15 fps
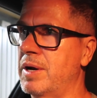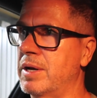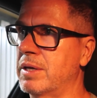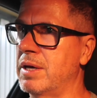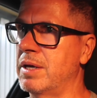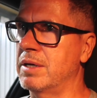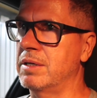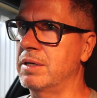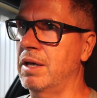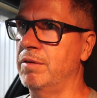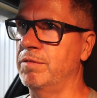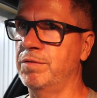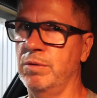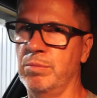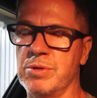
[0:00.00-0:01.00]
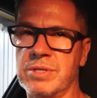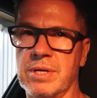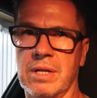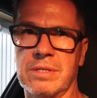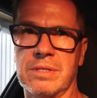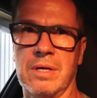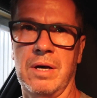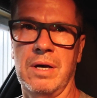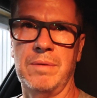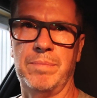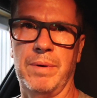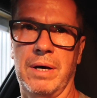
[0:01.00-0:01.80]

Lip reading: out again and film this outside,